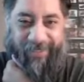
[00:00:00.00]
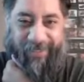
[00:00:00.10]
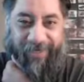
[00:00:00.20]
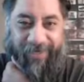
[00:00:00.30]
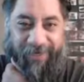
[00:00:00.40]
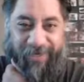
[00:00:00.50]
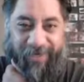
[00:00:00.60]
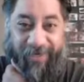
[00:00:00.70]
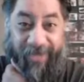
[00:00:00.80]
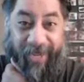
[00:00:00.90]
Looking up
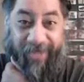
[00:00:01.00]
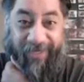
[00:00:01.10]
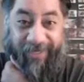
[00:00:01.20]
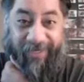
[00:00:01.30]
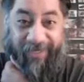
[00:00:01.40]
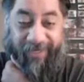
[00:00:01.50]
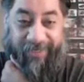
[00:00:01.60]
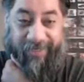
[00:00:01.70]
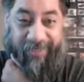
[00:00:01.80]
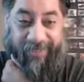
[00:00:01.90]
into the
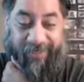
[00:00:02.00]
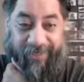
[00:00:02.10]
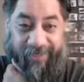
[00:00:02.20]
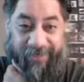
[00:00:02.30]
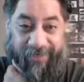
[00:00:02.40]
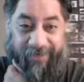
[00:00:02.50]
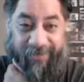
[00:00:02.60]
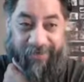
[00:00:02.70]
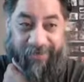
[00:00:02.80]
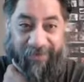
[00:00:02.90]
galaxies
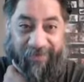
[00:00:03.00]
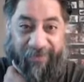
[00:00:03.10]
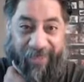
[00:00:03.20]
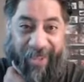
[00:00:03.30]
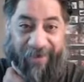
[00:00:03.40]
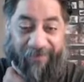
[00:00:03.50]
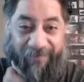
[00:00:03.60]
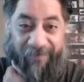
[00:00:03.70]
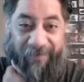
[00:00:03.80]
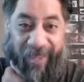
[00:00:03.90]
from that
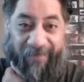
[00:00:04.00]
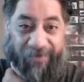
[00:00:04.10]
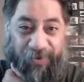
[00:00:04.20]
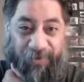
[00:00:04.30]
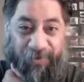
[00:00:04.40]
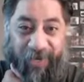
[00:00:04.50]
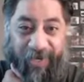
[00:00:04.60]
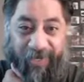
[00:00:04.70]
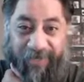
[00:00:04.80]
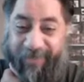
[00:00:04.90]

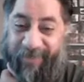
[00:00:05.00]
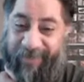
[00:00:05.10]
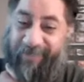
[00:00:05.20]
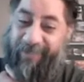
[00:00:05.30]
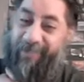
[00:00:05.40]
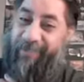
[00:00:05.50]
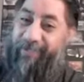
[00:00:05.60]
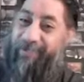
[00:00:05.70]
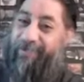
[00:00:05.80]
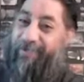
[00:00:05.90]
viewpoint.
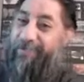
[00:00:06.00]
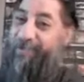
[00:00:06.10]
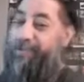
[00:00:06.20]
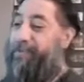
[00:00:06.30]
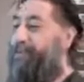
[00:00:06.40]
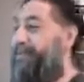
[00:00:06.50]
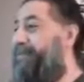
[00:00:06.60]
Whew.